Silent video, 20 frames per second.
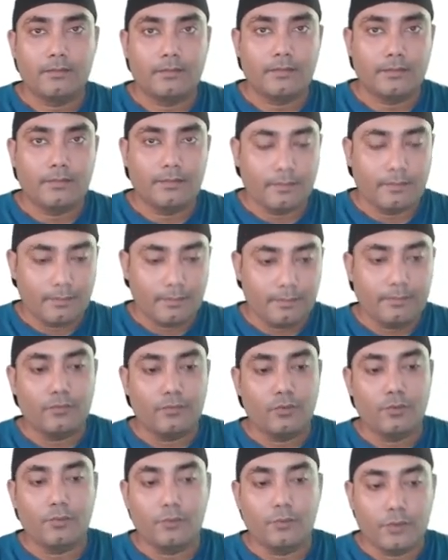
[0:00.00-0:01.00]

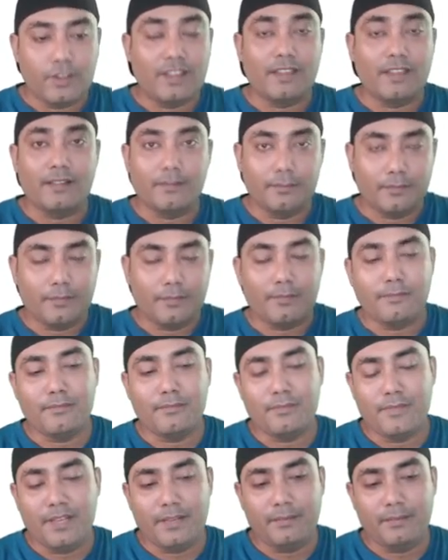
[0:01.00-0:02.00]
with the,
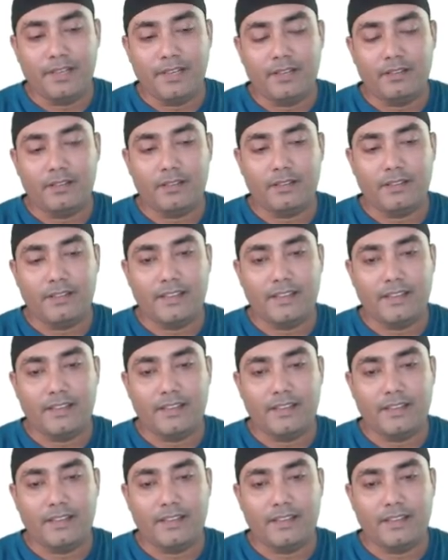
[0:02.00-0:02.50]
meaning